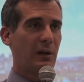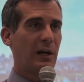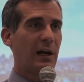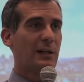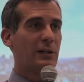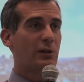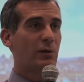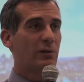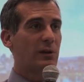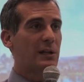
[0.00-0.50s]

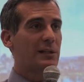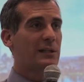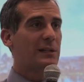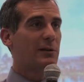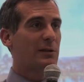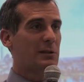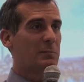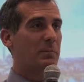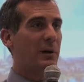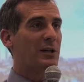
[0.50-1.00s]
And so this
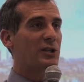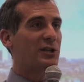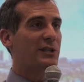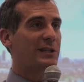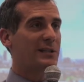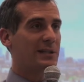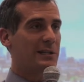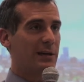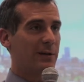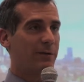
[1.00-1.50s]
year's budget
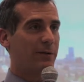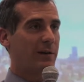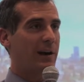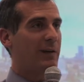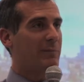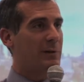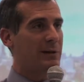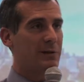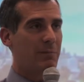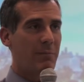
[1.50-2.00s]
is different.
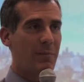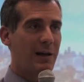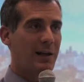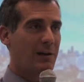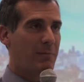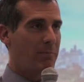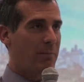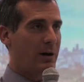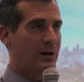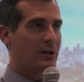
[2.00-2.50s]
I've been to
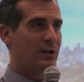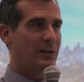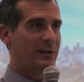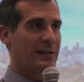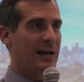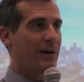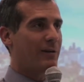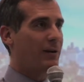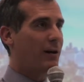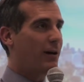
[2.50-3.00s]
many budget
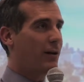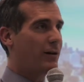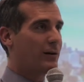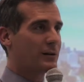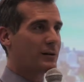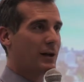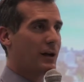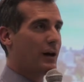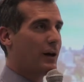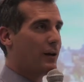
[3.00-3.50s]
town
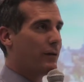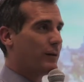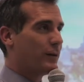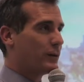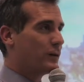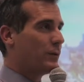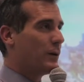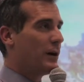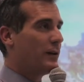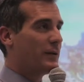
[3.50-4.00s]
halls
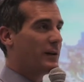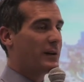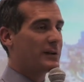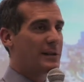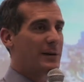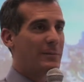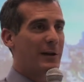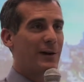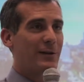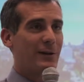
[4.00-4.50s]
for 12
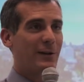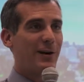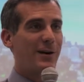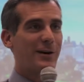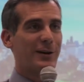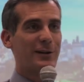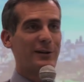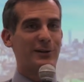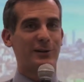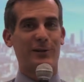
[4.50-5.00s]
years. I'm now the
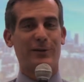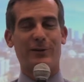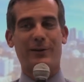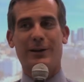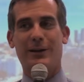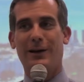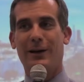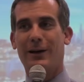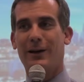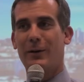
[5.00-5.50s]
longest
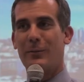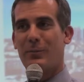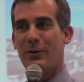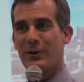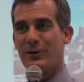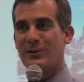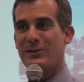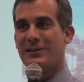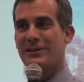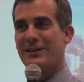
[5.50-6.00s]
serving
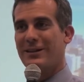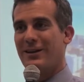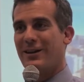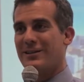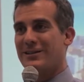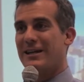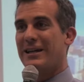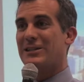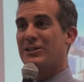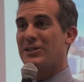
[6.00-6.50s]
person at
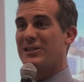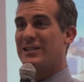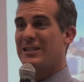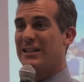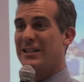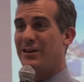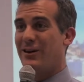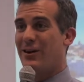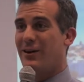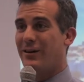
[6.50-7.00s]
Los Angeles
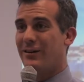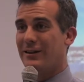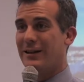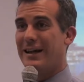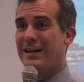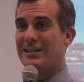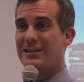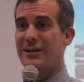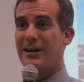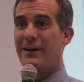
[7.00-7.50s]
City Hall in
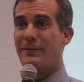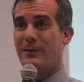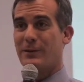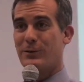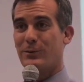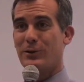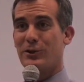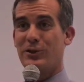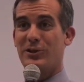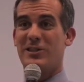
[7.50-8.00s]
elected
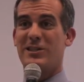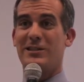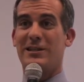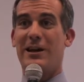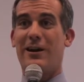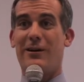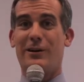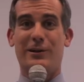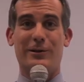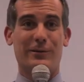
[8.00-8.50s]
office, which should
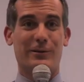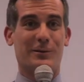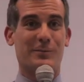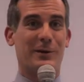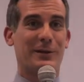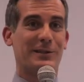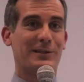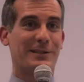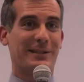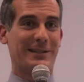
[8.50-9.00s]
scare you as
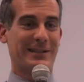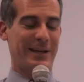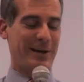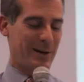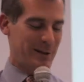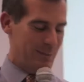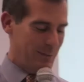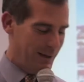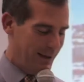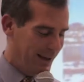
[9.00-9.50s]
much as it
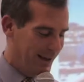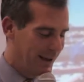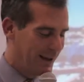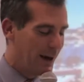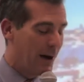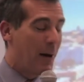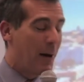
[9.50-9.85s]
scares me.